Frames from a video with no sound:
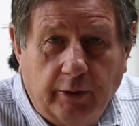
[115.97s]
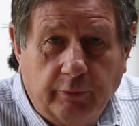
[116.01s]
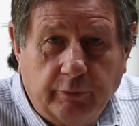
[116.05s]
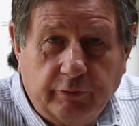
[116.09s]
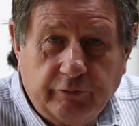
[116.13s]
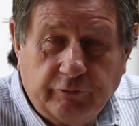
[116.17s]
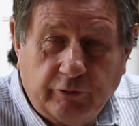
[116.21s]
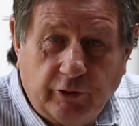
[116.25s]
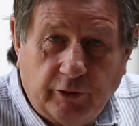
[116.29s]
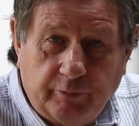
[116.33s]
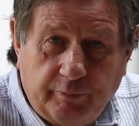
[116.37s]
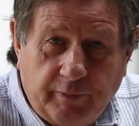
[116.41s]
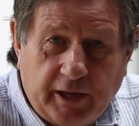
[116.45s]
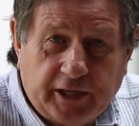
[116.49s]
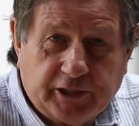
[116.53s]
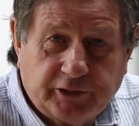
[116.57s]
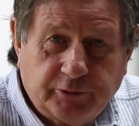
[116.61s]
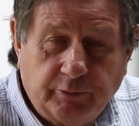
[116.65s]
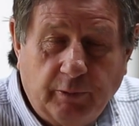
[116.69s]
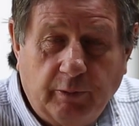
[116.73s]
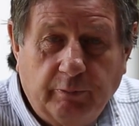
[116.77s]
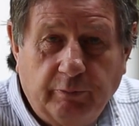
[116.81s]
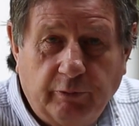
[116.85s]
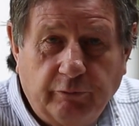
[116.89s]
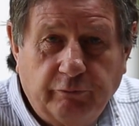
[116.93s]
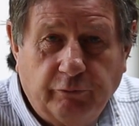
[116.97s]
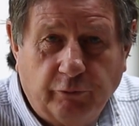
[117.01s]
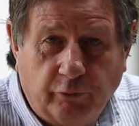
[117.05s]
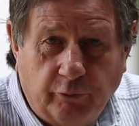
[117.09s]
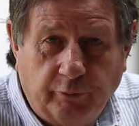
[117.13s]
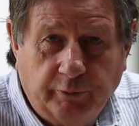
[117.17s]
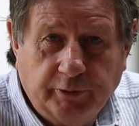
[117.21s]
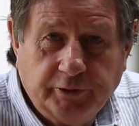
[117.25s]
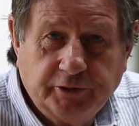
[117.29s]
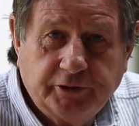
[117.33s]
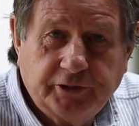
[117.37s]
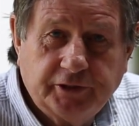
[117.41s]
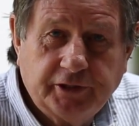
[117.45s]
we've got maximum
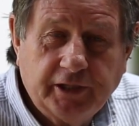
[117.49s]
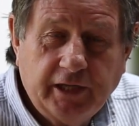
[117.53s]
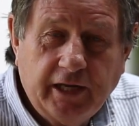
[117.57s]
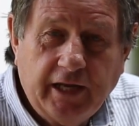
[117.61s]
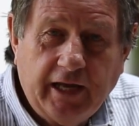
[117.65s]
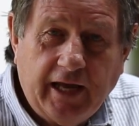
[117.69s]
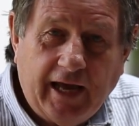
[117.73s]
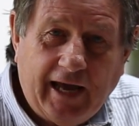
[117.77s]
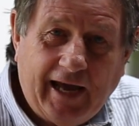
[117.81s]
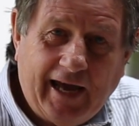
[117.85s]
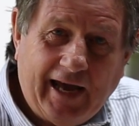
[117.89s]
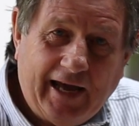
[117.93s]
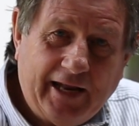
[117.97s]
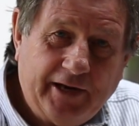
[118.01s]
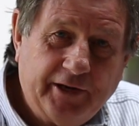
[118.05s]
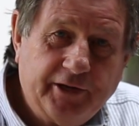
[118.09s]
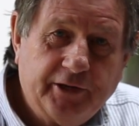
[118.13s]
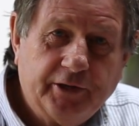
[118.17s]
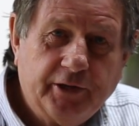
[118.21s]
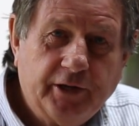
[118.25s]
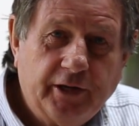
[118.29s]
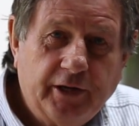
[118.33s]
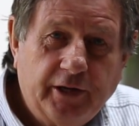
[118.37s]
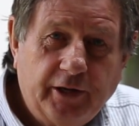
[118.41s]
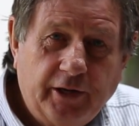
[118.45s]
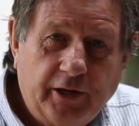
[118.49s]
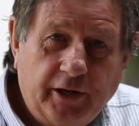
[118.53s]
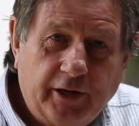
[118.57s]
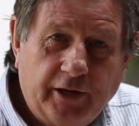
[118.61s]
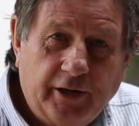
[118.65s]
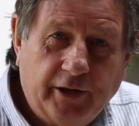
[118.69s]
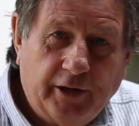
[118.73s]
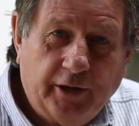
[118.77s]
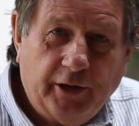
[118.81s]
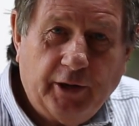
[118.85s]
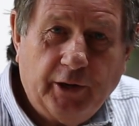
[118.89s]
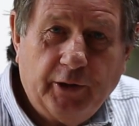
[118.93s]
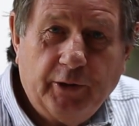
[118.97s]
performance, and
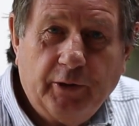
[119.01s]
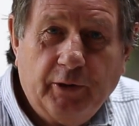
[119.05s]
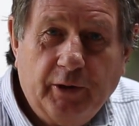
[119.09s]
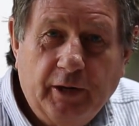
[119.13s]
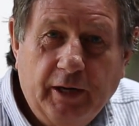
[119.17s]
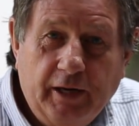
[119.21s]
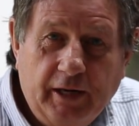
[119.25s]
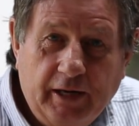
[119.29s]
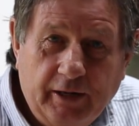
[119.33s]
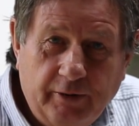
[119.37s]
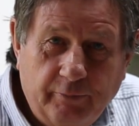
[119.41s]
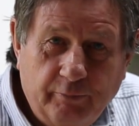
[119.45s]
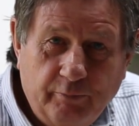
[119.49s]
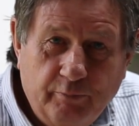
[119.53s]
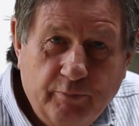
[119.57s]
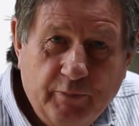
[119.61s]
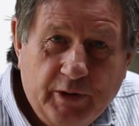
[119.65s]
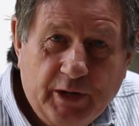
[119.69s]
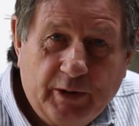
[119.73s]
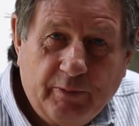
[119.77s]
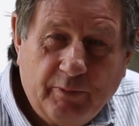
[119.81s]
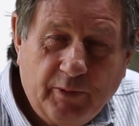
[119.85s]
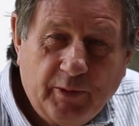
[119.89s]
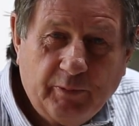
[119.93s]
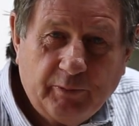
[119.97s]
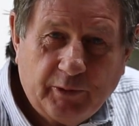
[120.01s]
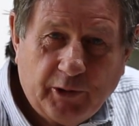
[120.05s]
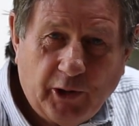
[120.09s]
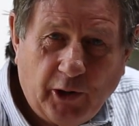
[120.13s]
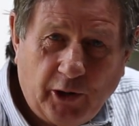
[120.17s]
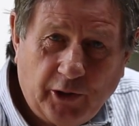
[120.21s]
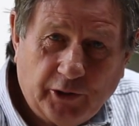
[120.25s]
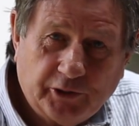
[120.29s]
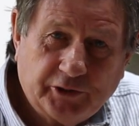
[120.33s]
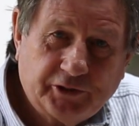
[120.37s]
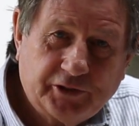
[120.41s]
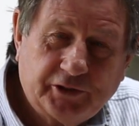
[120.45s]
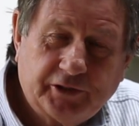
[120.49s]
minimum
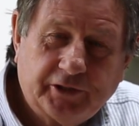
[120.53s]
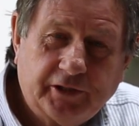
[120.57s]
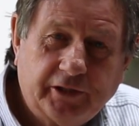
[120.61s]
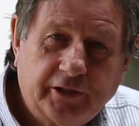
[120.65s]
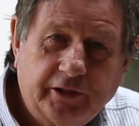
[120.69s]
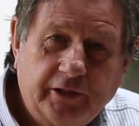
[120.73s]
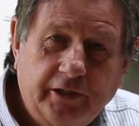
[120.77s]
cost.